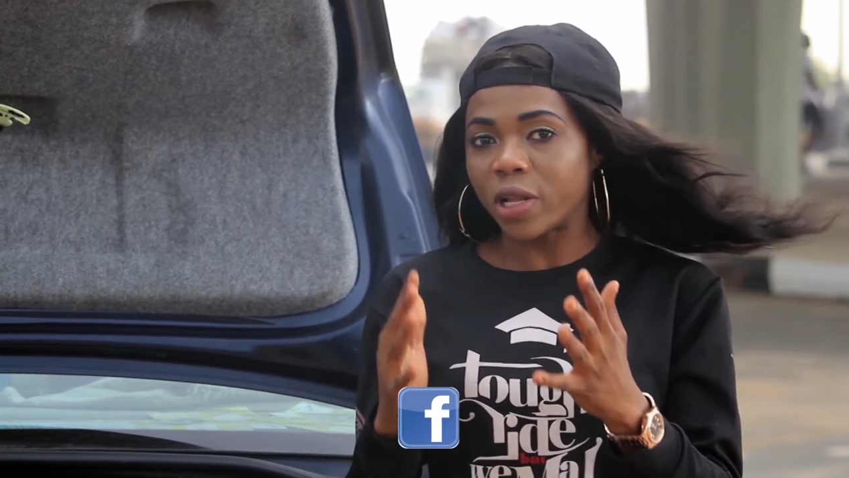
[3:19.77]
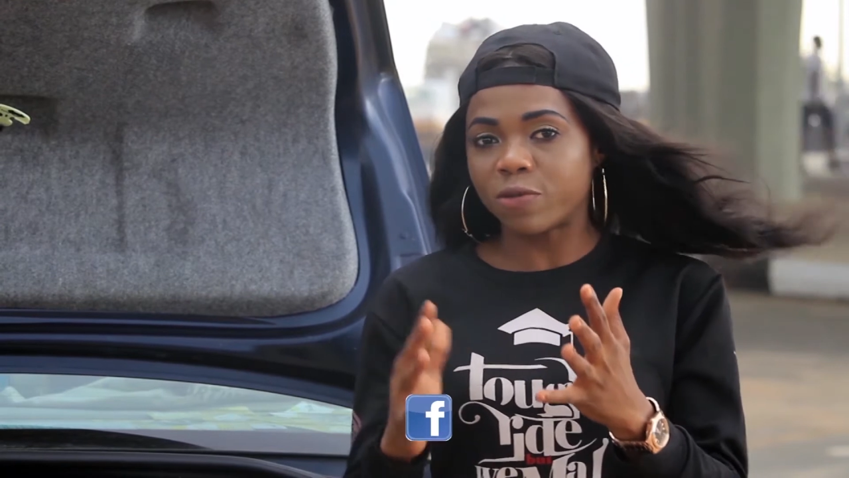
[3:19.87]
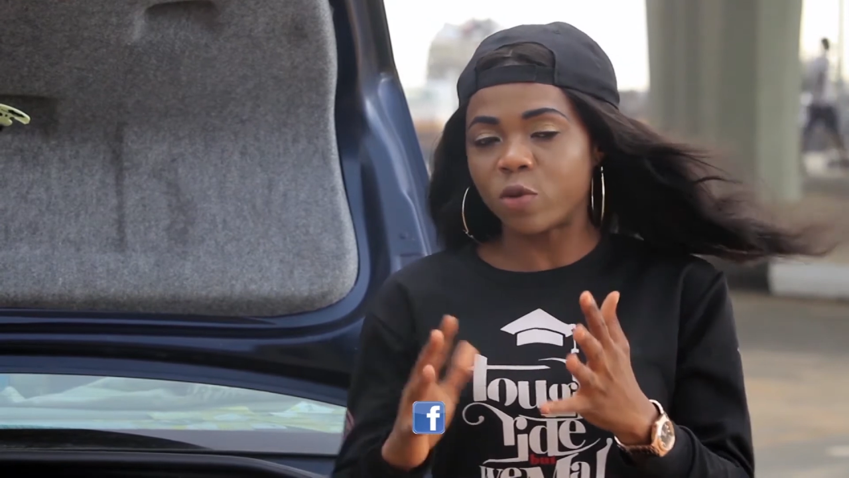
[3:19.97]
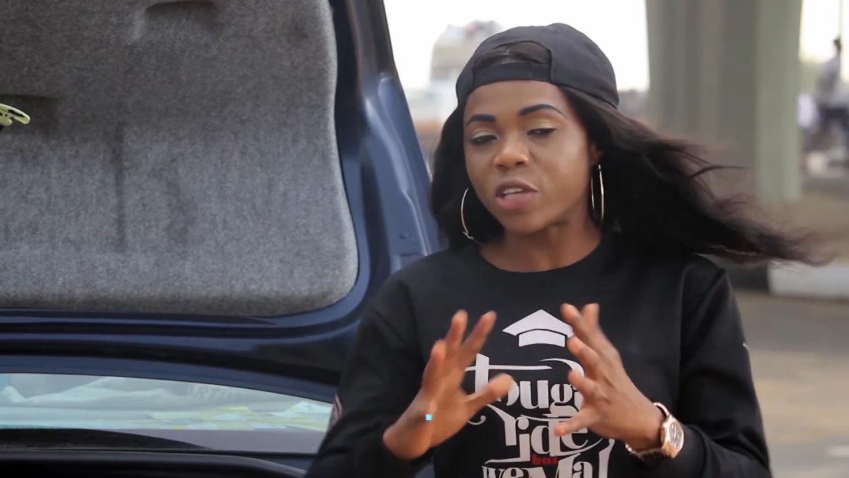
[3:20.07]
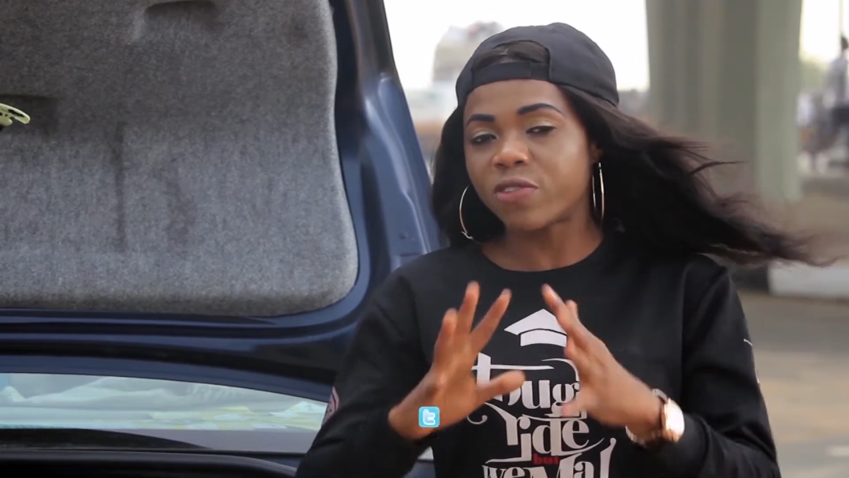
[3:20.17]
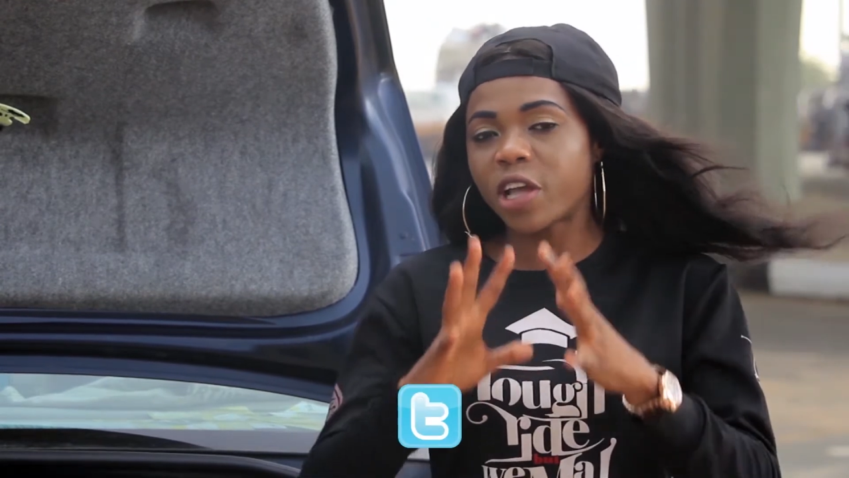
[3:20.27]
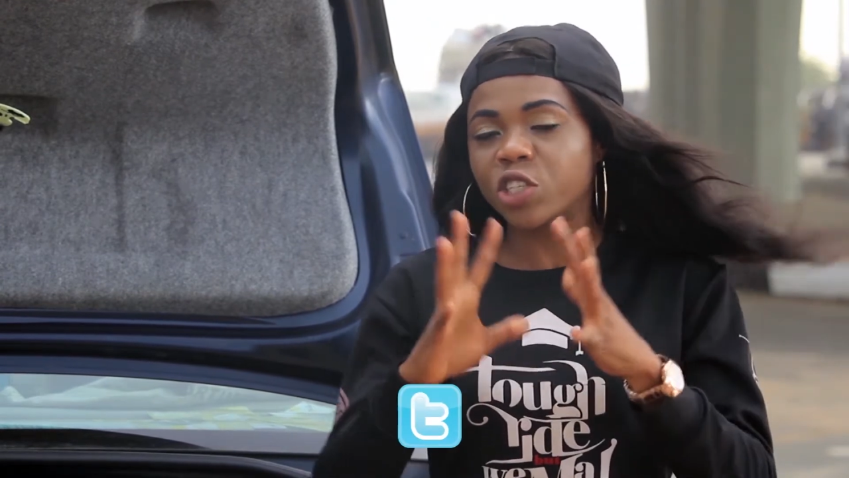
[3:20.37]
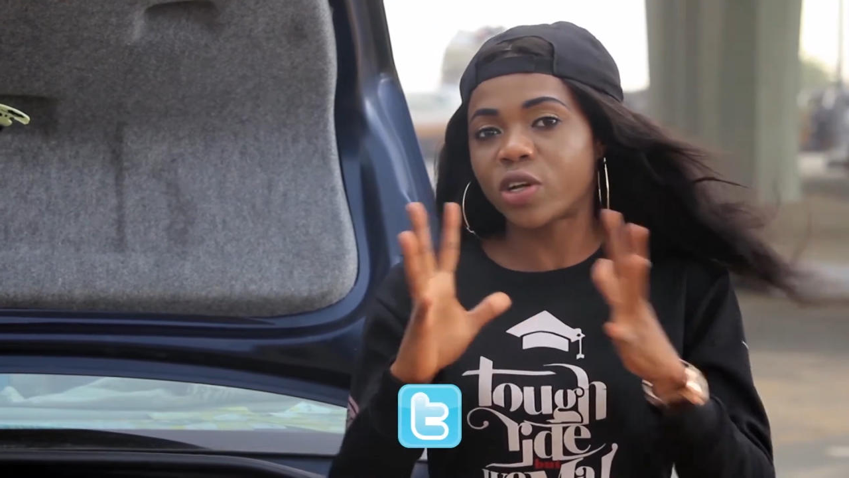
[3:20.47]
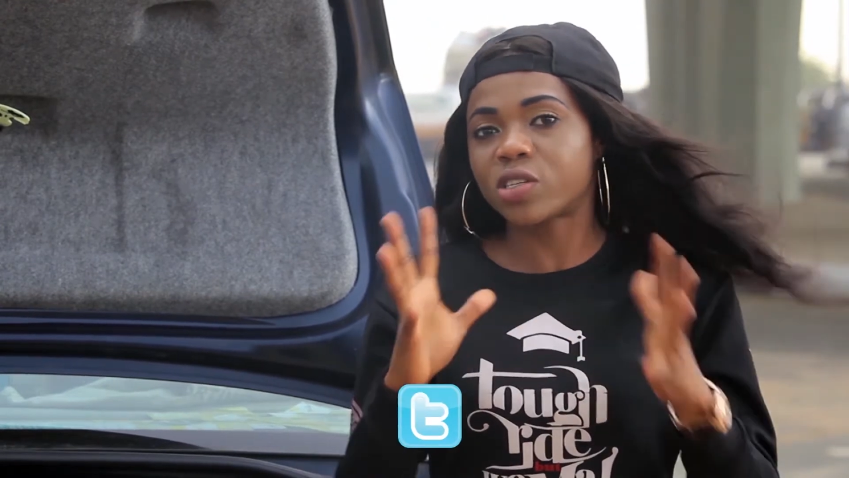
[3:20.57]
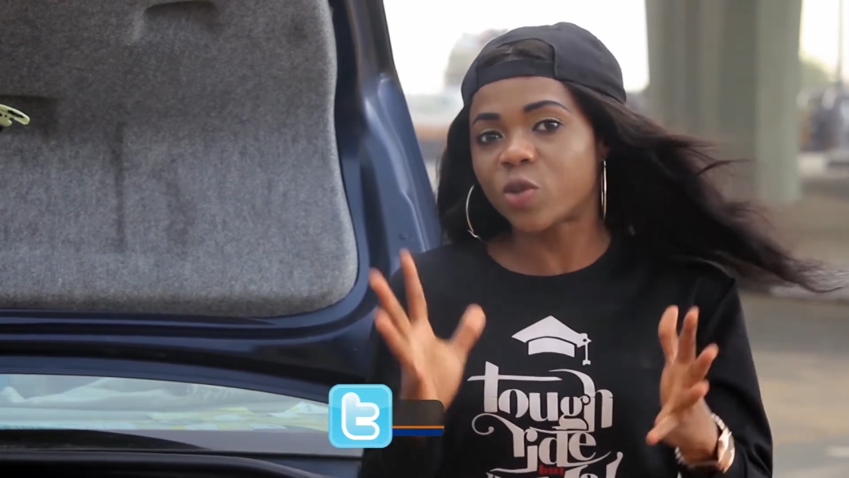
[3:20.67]
level, it's
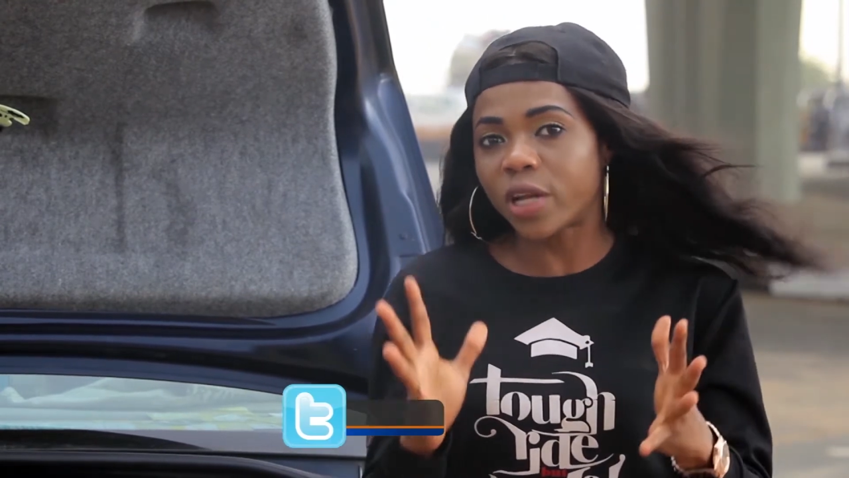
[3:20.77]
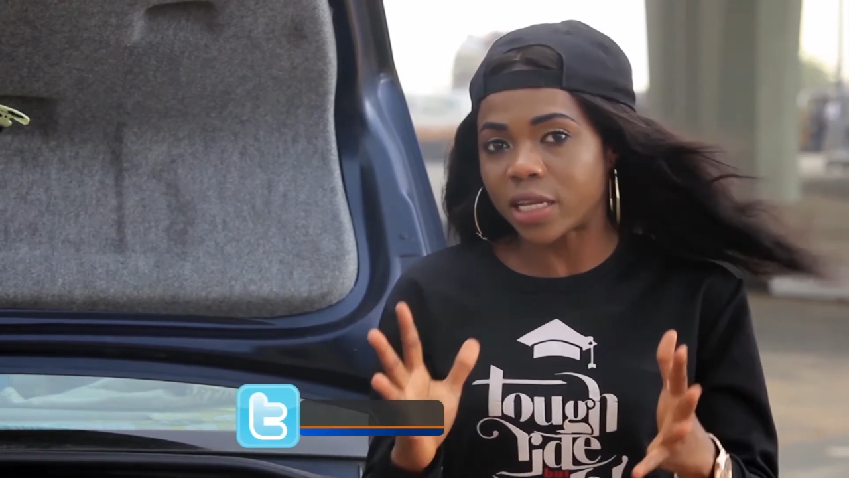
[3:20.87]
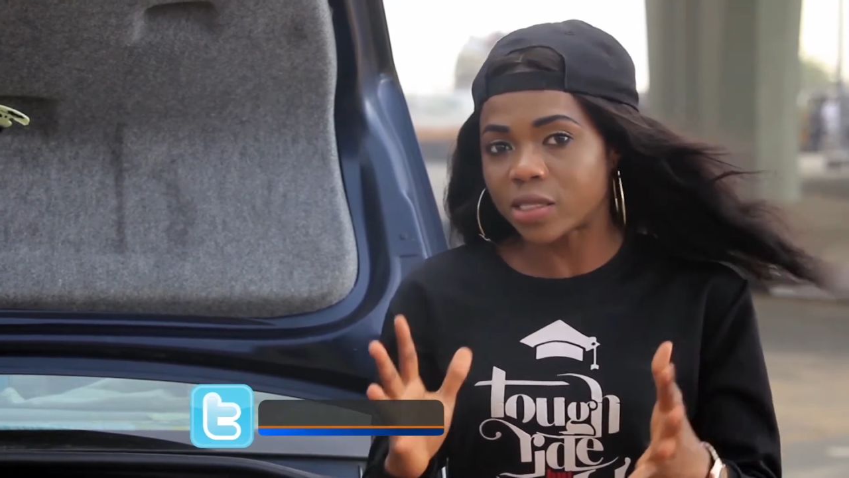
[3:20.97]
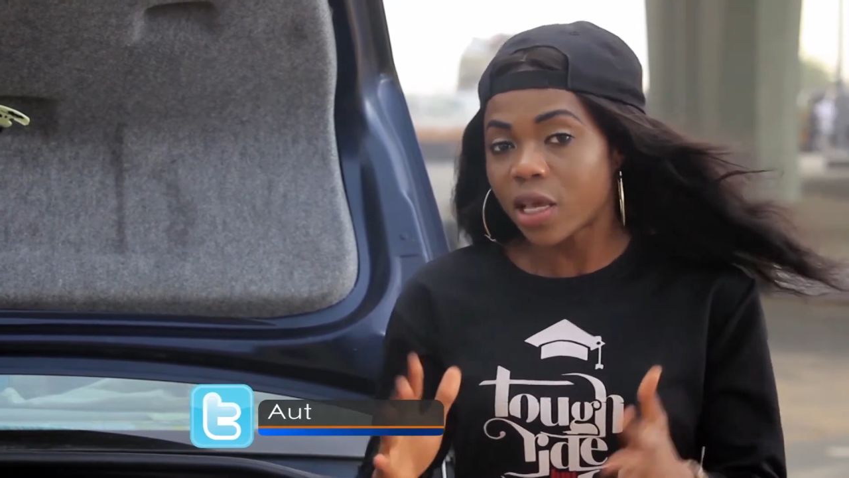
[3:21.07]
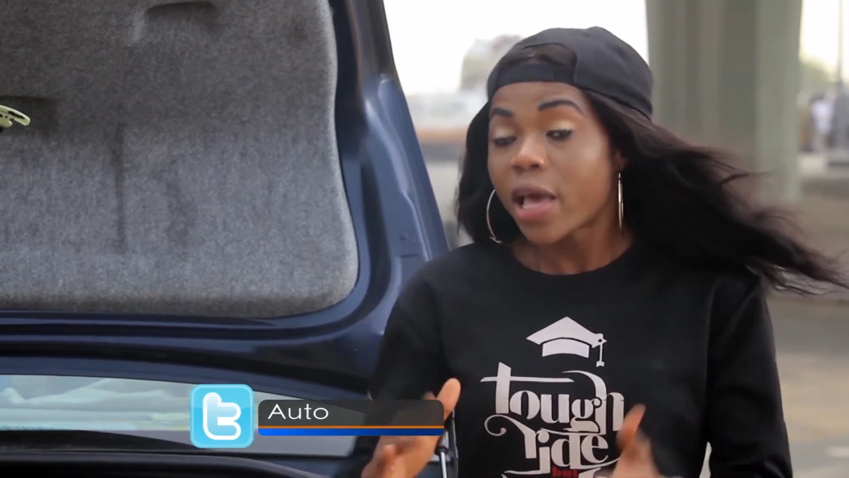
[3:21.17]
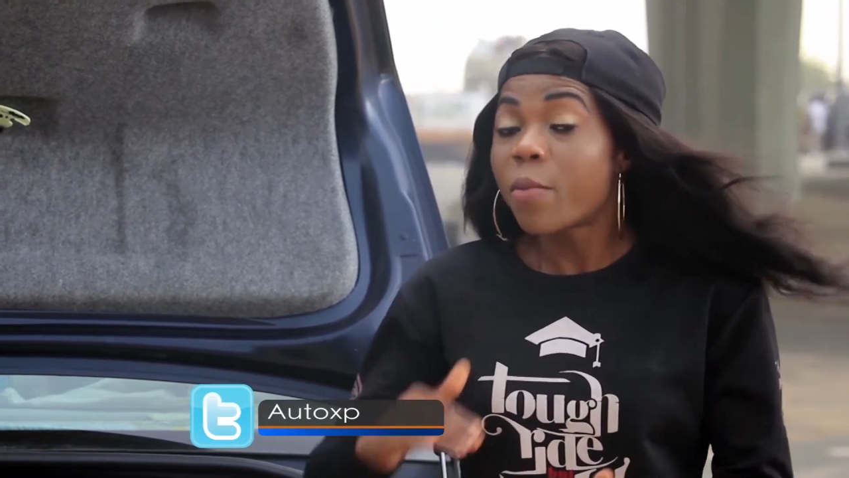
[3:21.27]
very translucent.